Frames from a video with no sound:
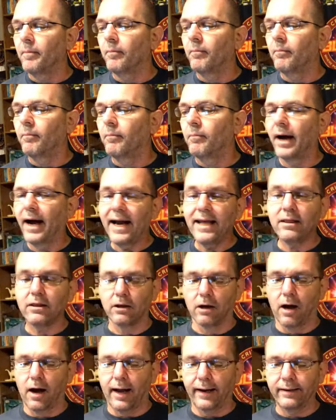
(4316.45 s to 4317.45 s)
My
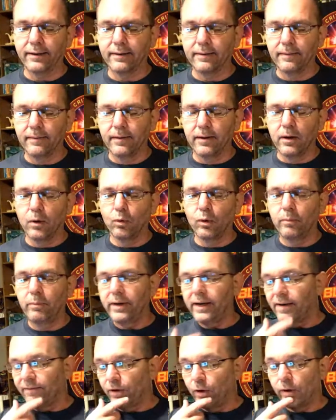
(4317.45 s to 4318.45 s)
thought would
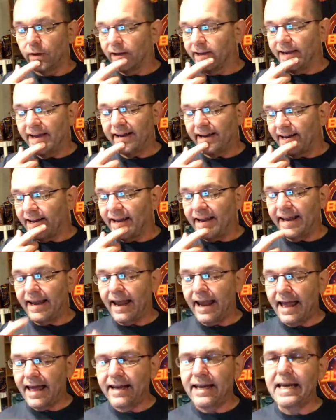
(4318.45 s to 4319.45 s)
be if you could get
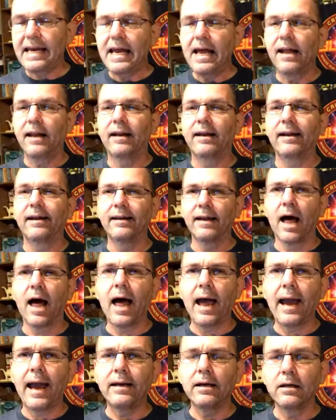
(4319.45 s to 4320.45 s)
any
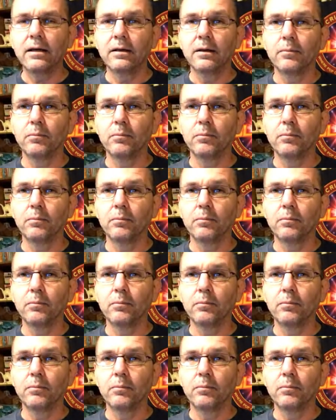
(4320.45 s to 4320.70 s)
9